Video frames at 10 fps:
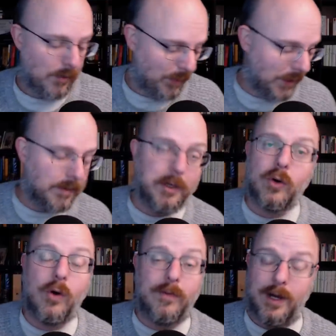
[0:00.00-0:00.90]
I don't blame them at
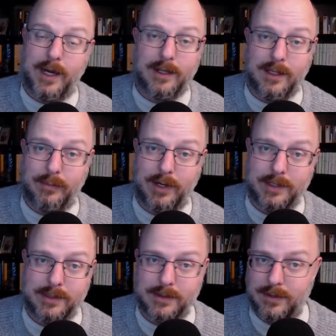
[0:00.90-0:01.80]
all for hiking their
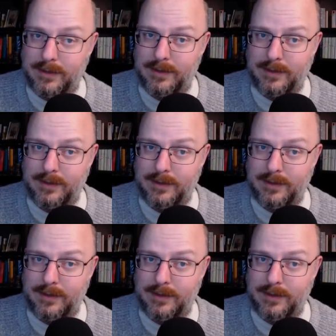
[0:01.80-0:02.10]
prices.